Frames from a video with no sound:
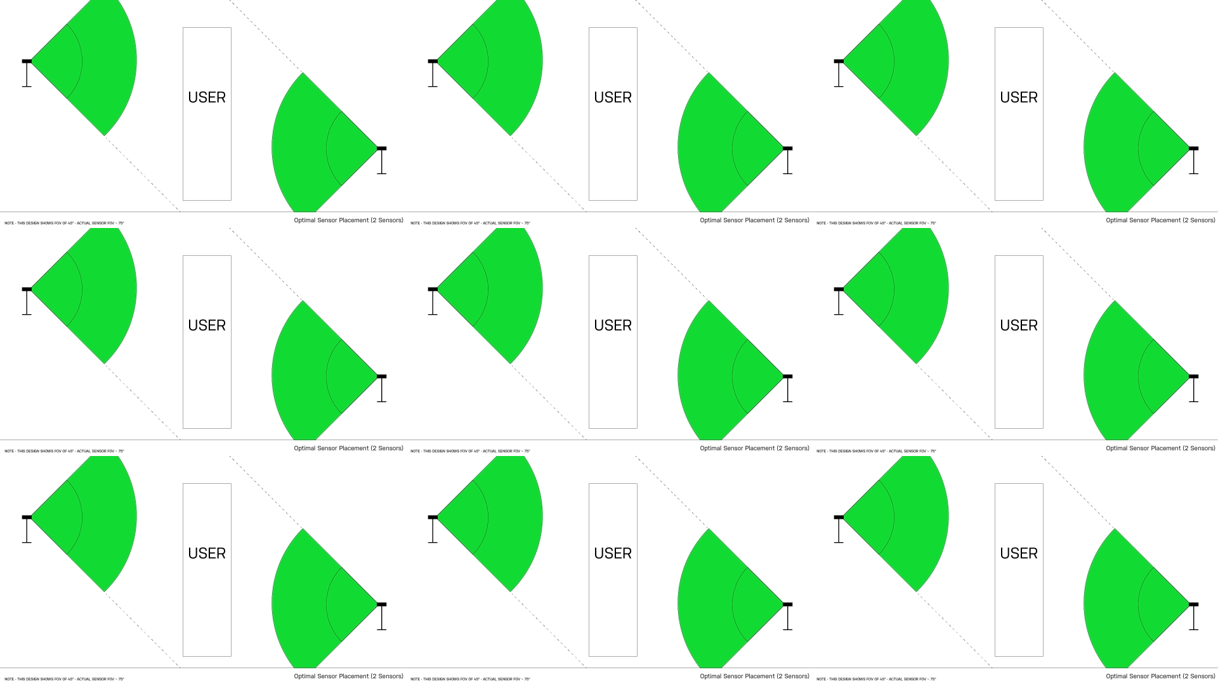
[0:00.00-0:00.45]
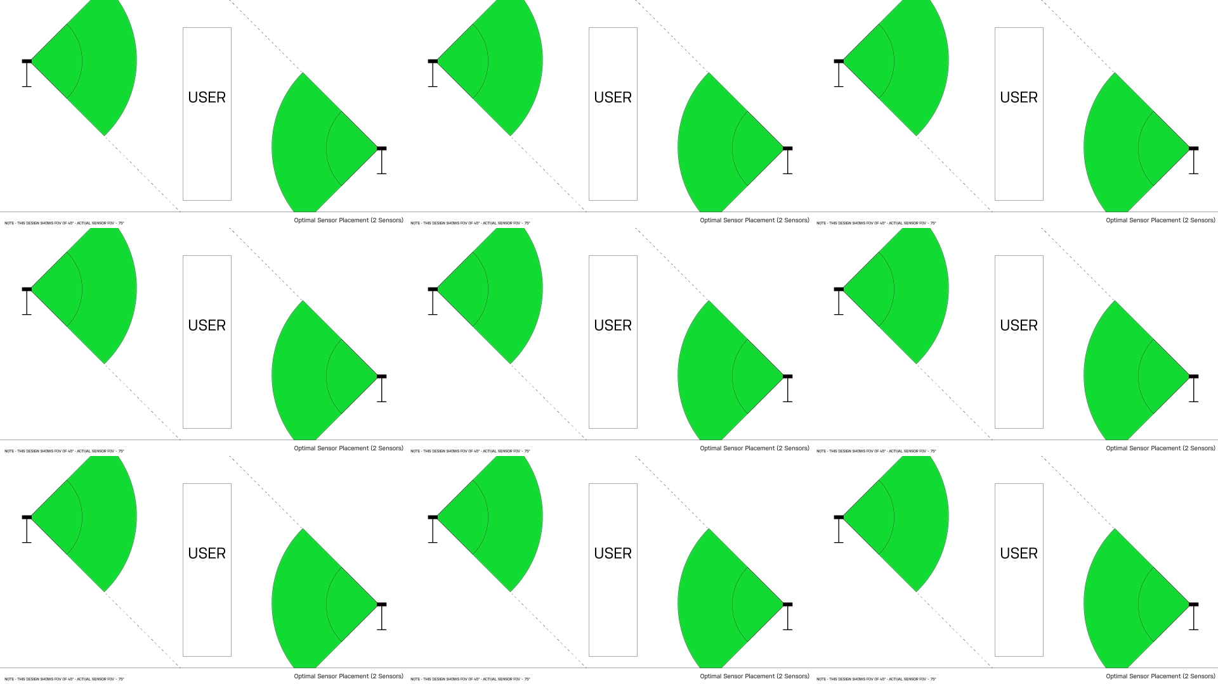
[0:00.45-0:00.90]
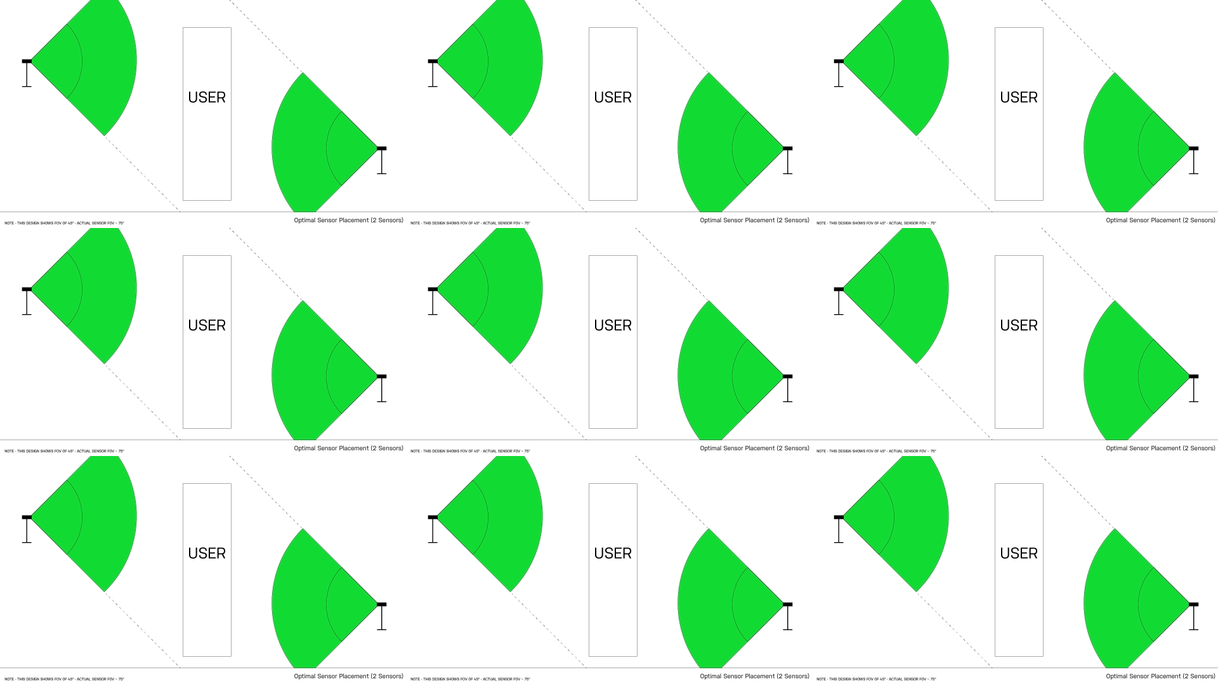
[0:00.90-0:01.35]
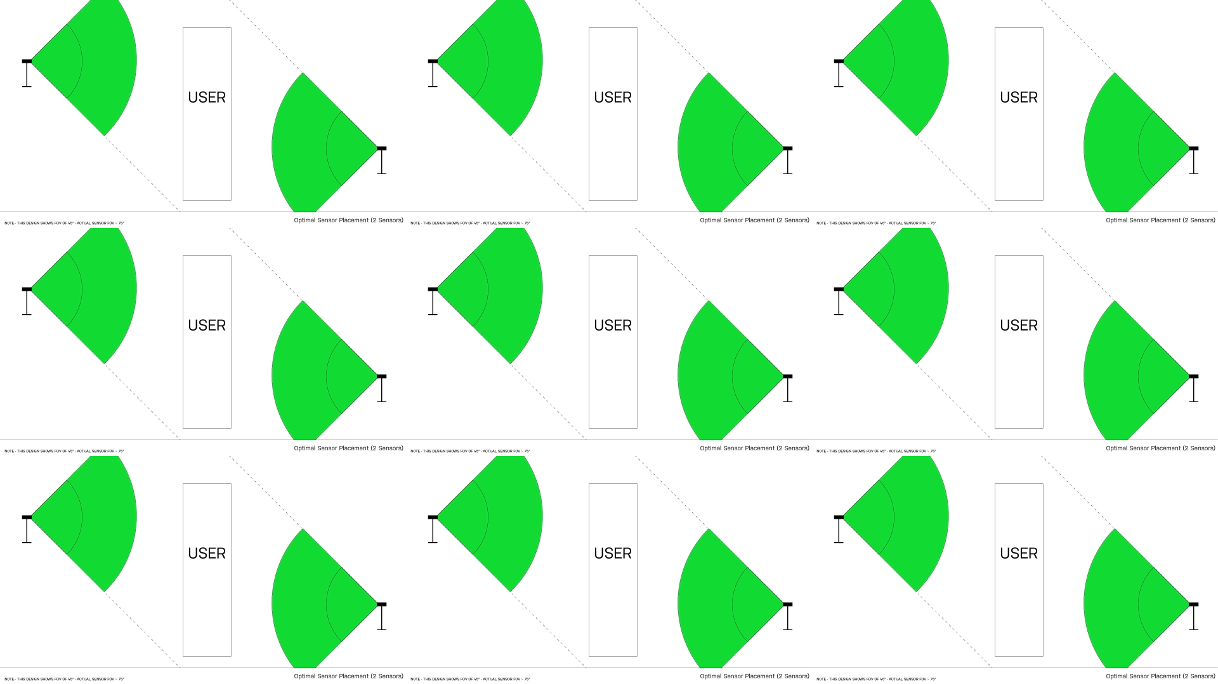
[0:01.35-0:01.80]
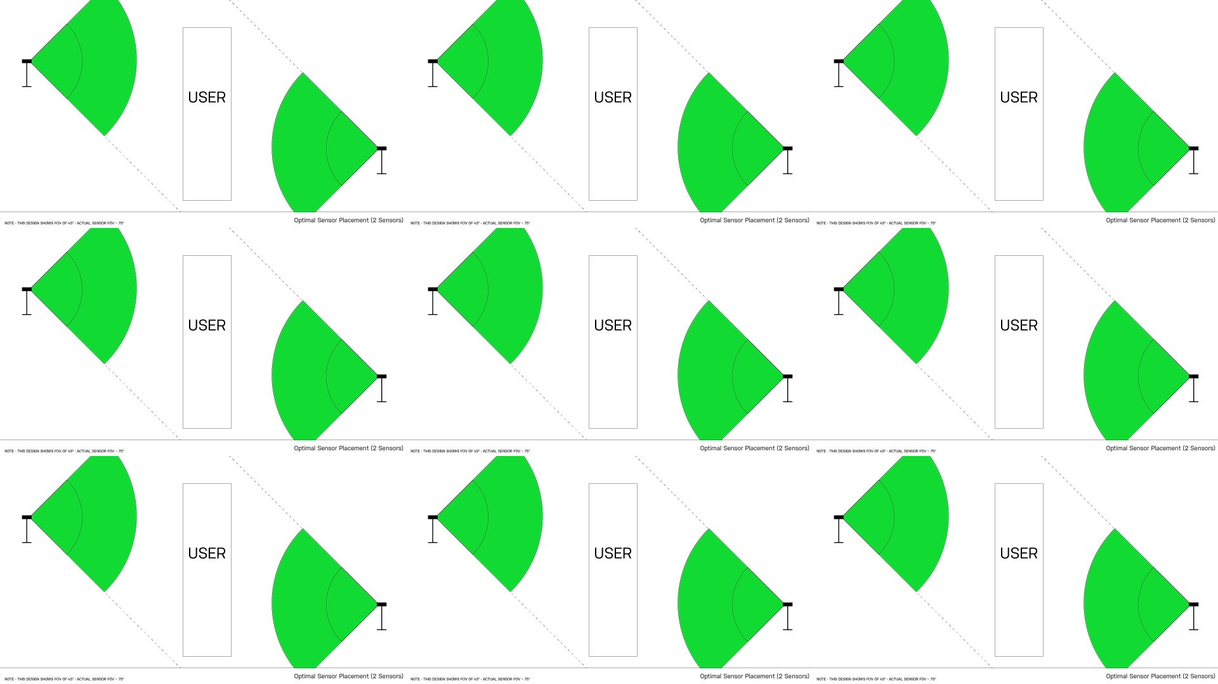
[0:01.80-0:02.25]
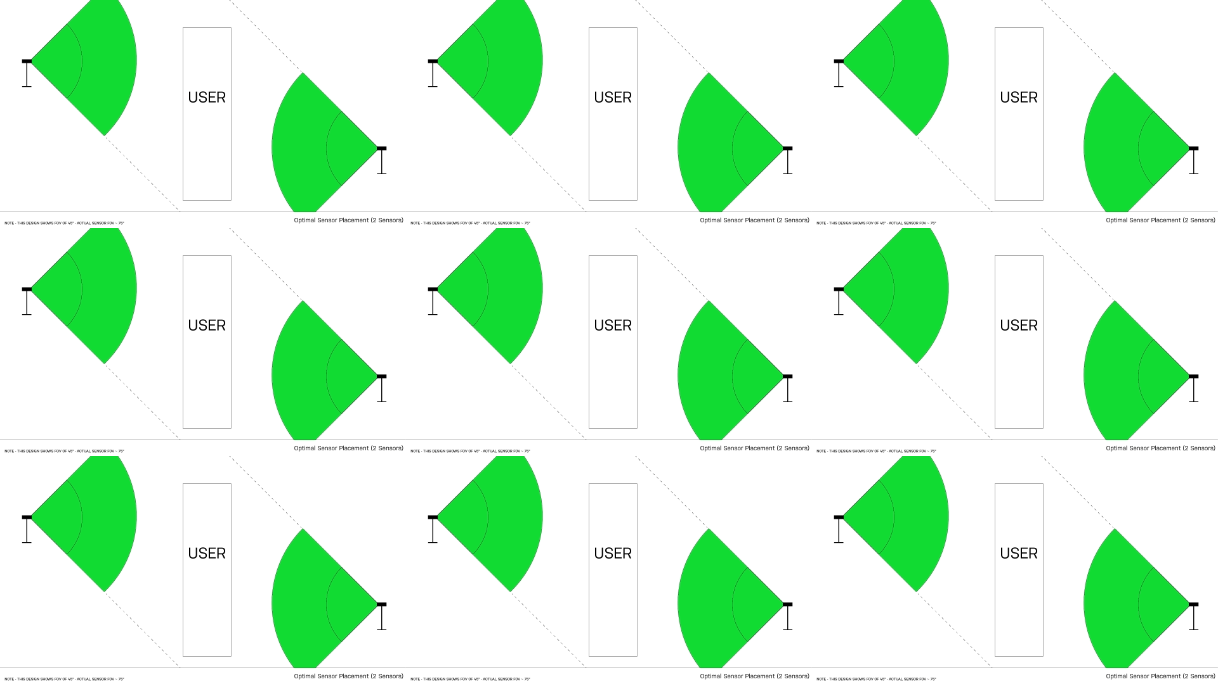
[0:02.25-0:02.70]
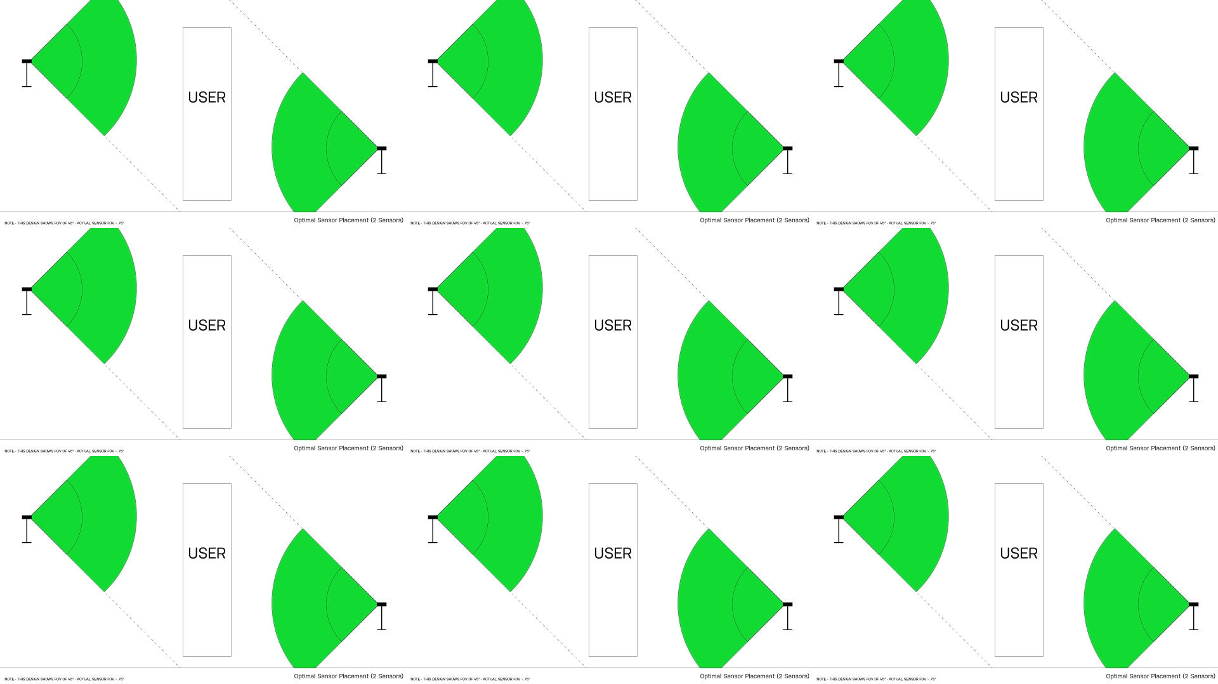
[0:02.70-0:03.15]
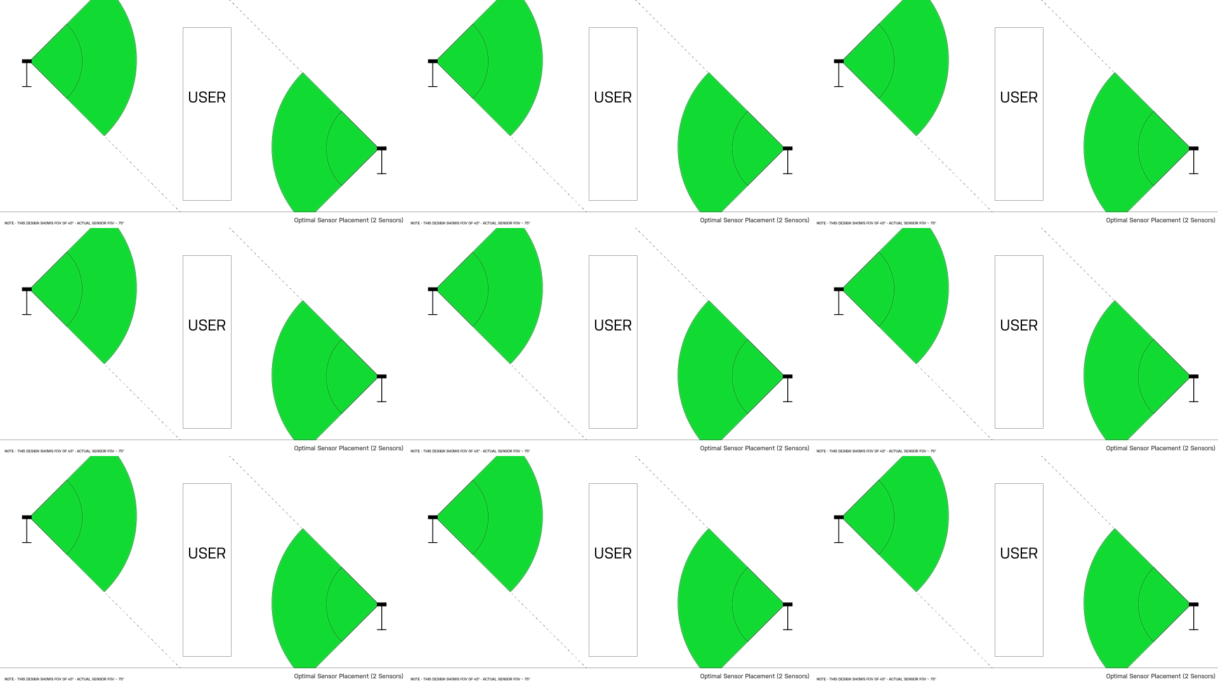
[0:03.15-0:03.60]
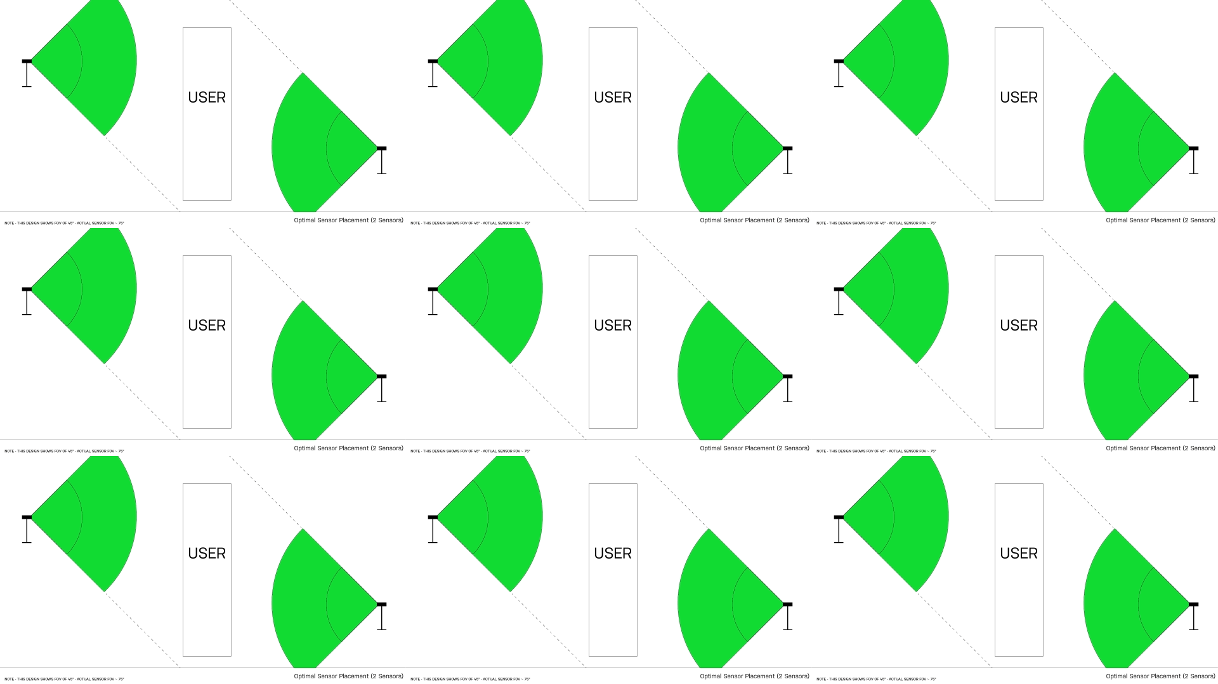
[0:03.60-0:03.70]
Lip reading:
(no speaker visible)